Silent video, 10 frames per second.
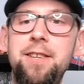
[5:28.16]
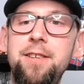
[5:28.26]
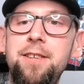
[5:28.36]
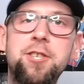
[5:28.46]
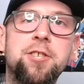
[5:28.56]

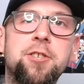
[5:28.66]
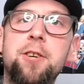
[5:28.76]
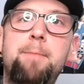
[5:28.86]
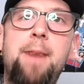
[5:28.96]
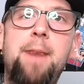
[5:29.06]
You just
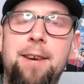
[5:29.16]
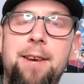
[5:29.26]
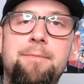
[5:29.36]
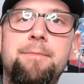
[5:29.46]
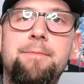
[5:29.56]
look bad,
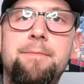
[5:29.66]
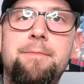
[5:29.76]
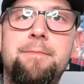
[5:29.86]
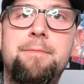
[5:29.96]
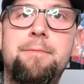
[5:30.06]

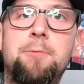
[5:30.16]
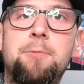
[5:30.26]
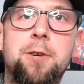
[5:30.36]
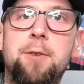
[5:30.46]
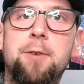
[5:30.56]

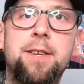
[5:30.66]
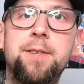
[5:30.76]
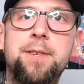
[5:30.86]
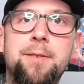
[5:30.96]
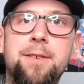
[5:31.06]
Warner
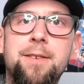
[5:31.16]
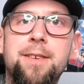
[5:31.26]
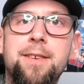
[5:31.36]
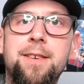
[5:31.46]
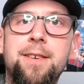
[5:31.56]
Brothers.
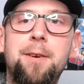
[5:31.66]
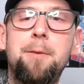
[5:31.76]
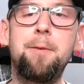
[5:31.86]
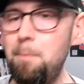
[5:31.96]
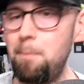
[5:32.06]

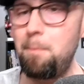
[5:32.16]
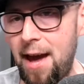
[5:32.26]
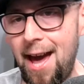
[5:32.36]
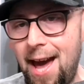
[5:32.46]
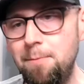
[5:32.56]

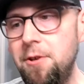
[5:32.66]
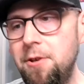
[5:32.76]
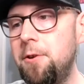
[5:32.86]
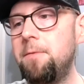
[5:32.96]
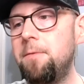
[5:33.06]
Bad
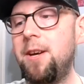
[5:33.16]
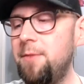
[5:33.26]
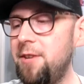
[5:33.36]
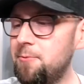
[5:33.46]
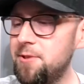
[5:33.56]
move. I
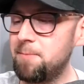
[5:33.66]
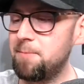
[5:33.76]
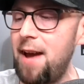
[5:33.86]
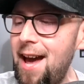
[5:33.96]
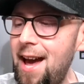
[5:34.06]
mean, it was
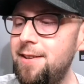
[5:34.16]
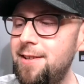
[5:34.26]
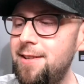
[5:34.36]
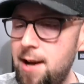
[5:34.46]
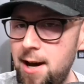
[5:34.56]
bad
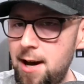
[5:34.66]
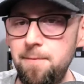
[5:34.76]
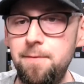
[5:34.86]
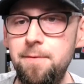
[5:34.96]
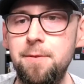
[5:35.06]

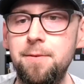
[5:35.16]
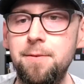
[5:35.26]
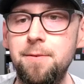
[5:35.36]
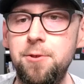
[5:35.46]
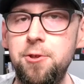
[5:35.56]
enough
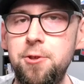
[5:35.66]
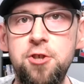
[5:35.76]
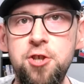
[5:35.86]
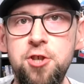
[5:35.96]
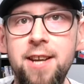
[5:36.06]
to
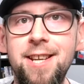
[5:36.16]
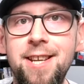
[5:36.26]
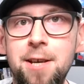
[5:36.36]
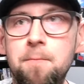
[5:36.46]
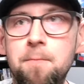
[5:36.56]
shun
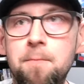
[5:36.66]
him